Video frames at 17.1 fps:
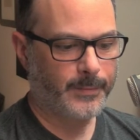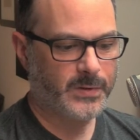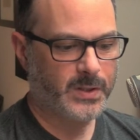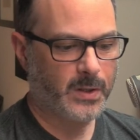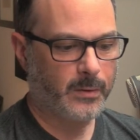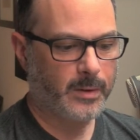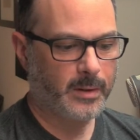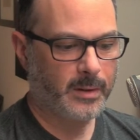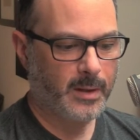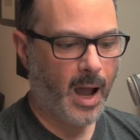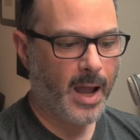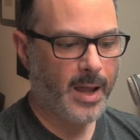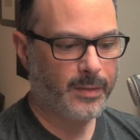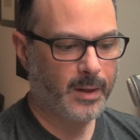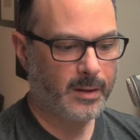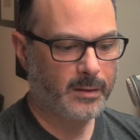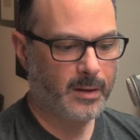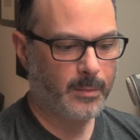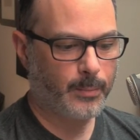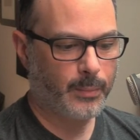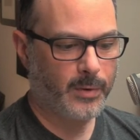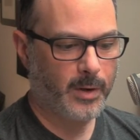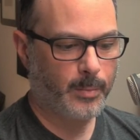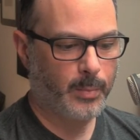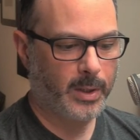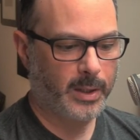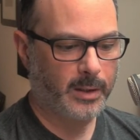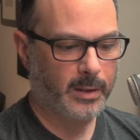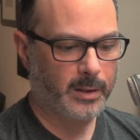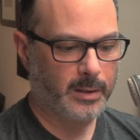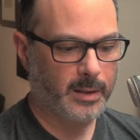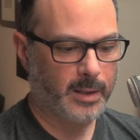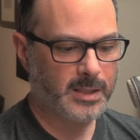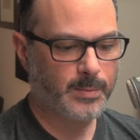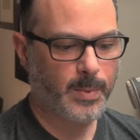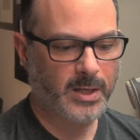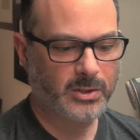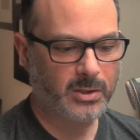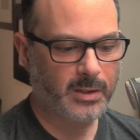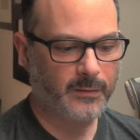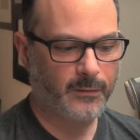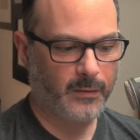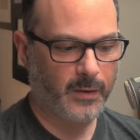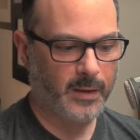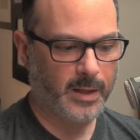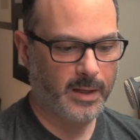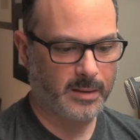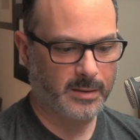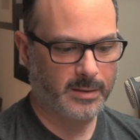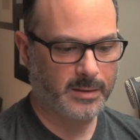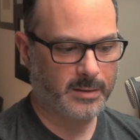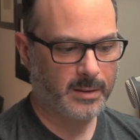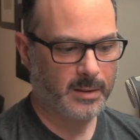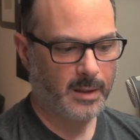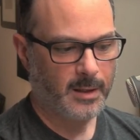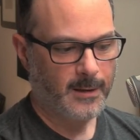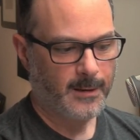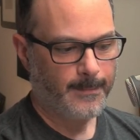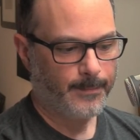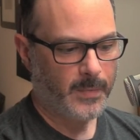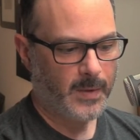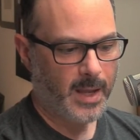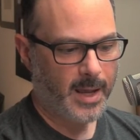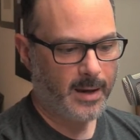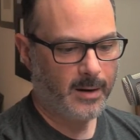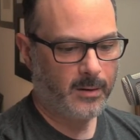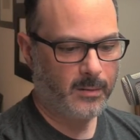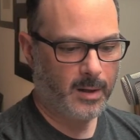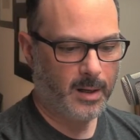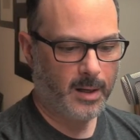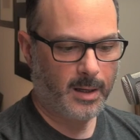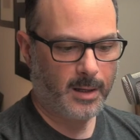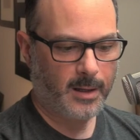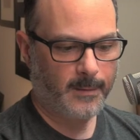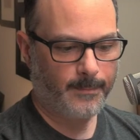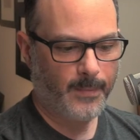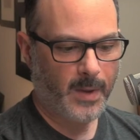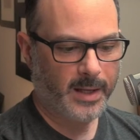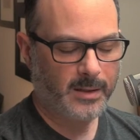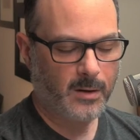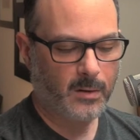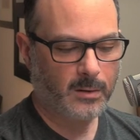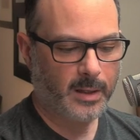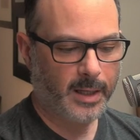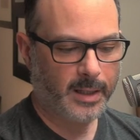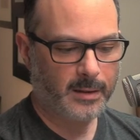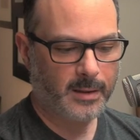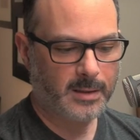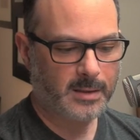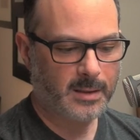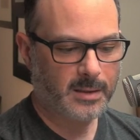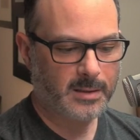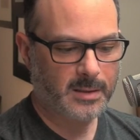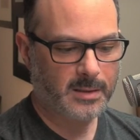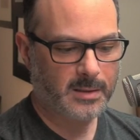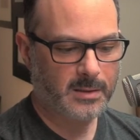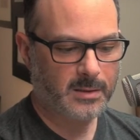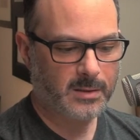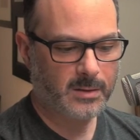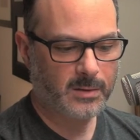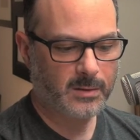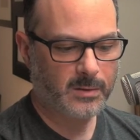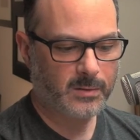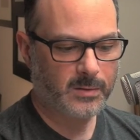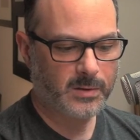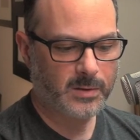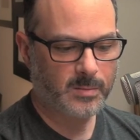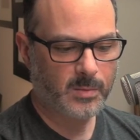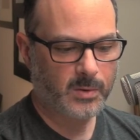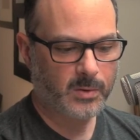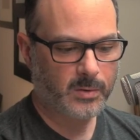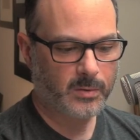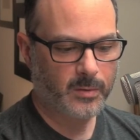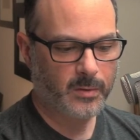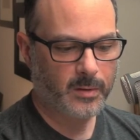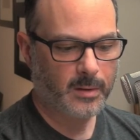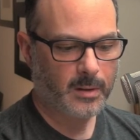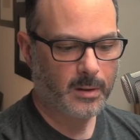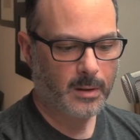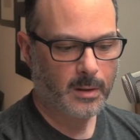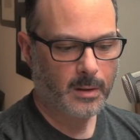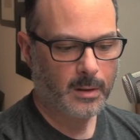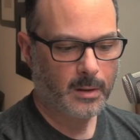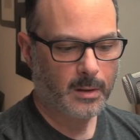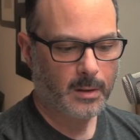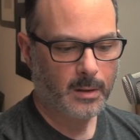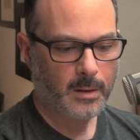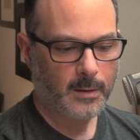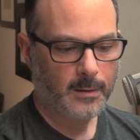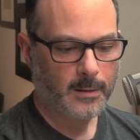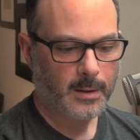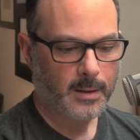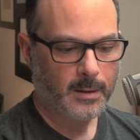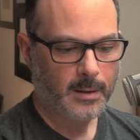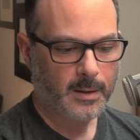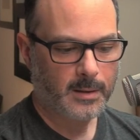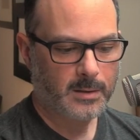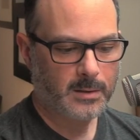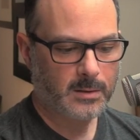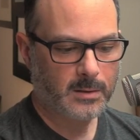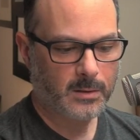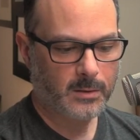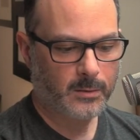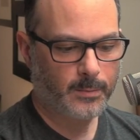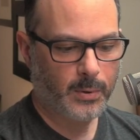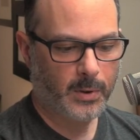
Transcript: so I think they're they're pretty good, especially for this. Now uh, I don't like this because it's too smooth, it's too